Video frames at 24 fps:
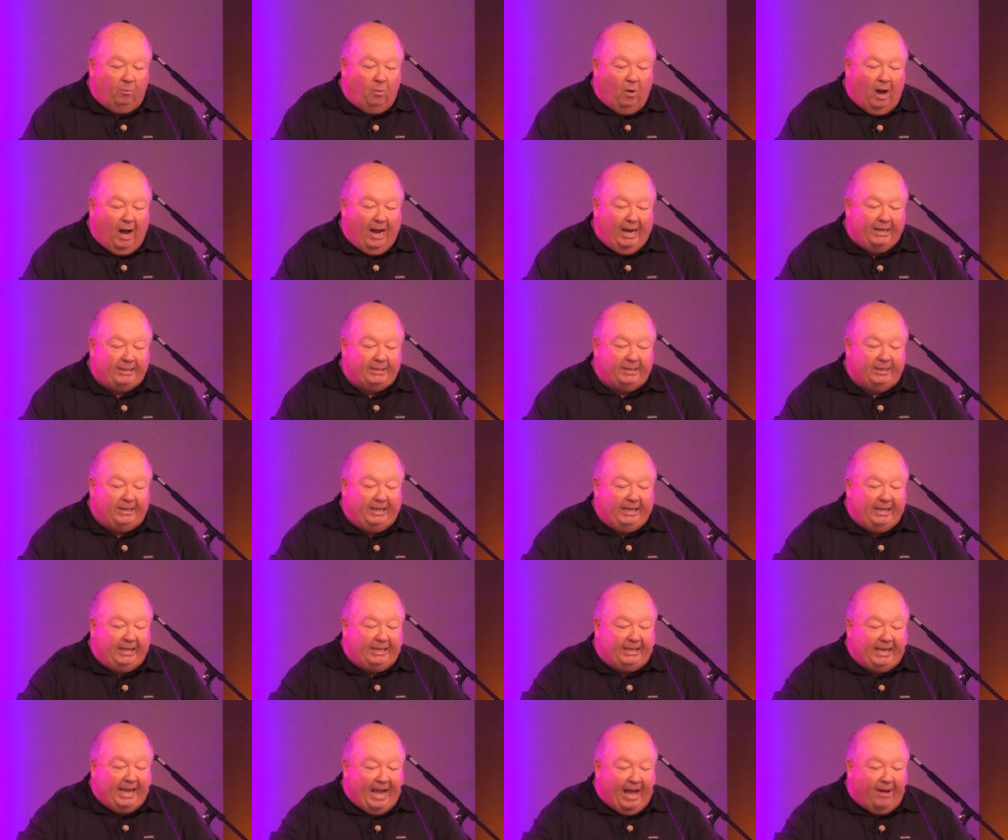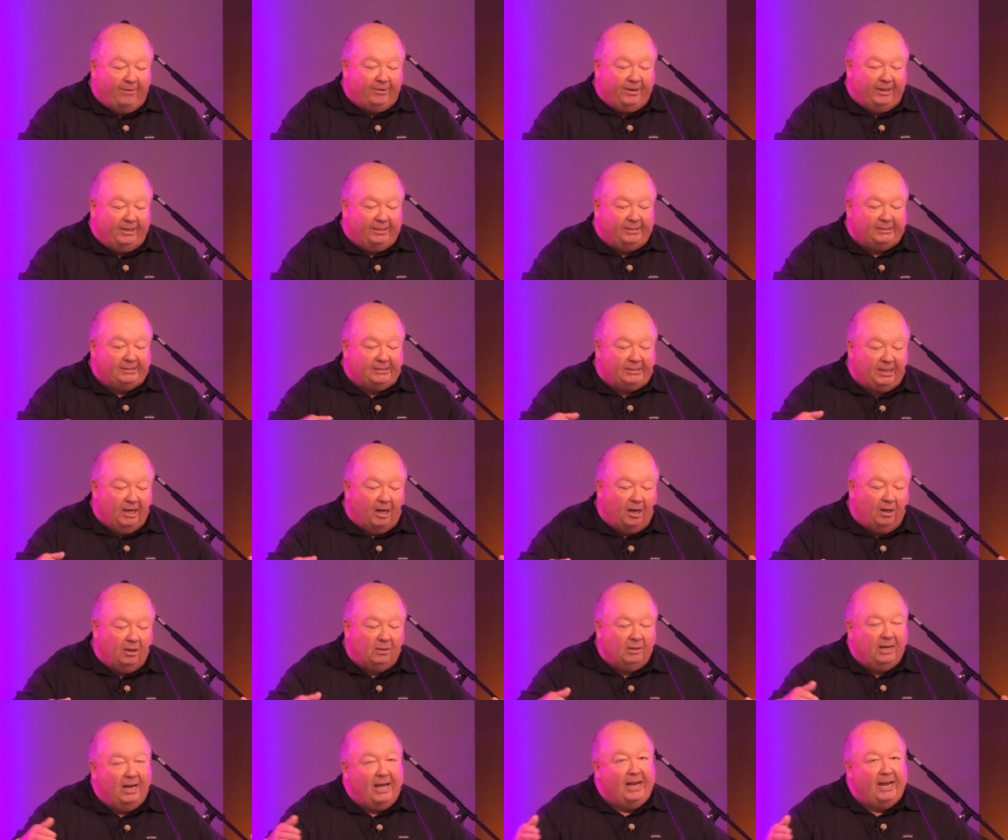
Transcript: why did he count it as dung